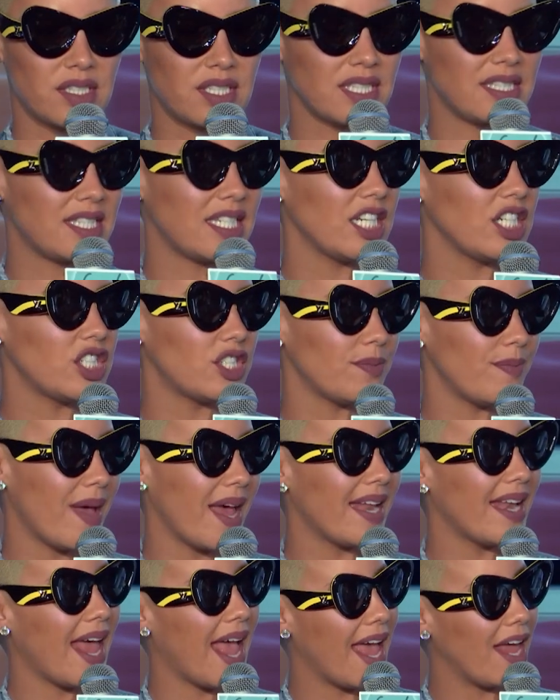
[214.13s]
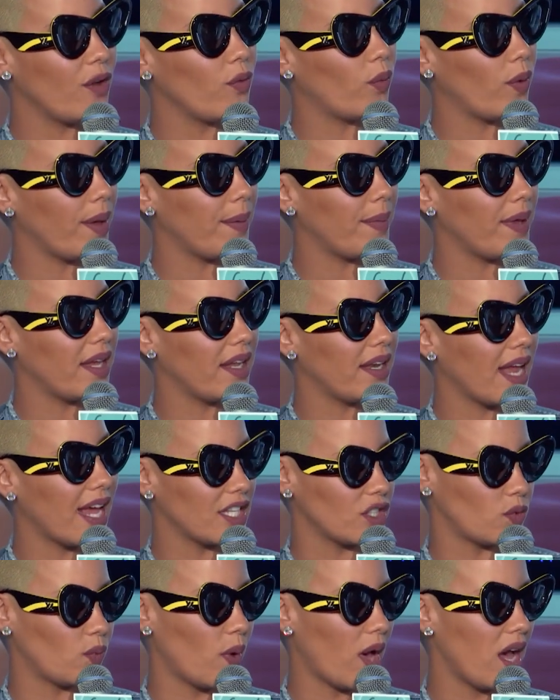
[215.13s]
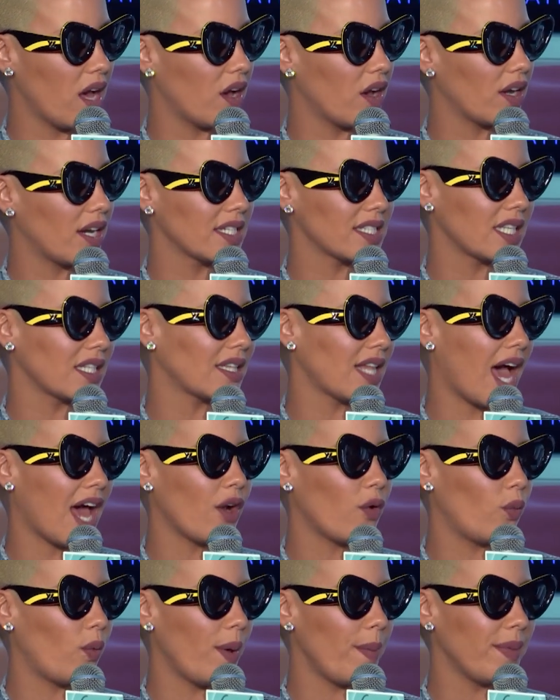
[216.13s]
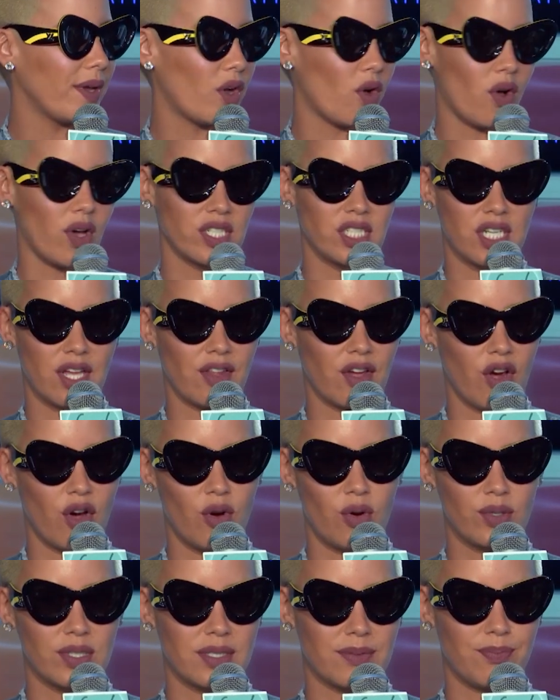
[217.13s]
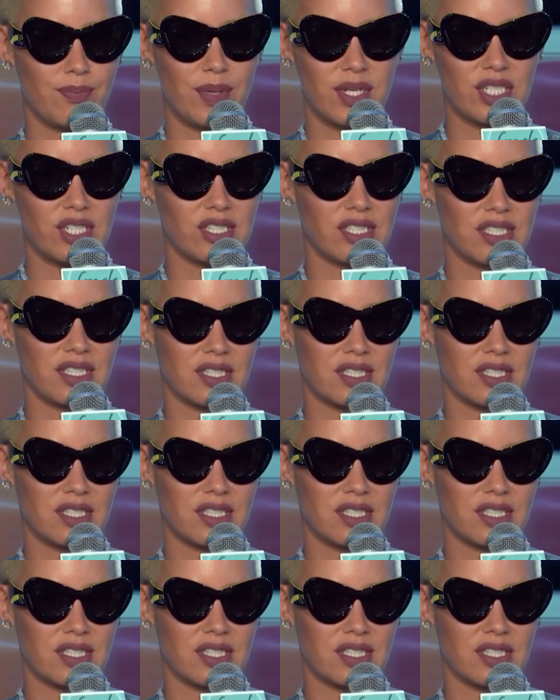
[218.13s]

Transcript: to teach men and women as well because a lot of women call each other hoes and bitches